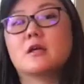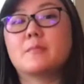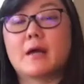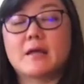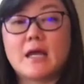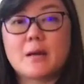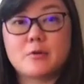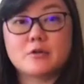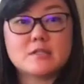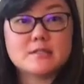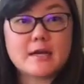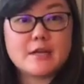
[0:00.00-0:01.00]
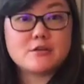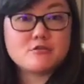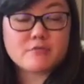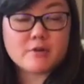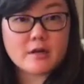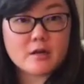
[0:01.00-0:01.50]
my camera decided to
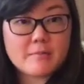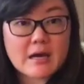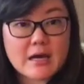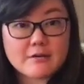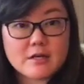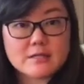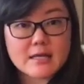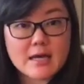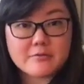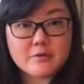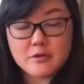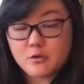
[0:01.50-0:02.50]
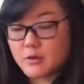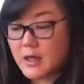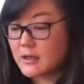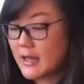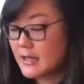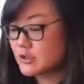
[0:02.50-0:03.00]
run out of batteries halfway through that
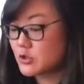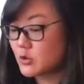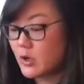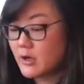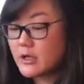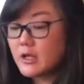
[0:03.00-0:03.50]
last door.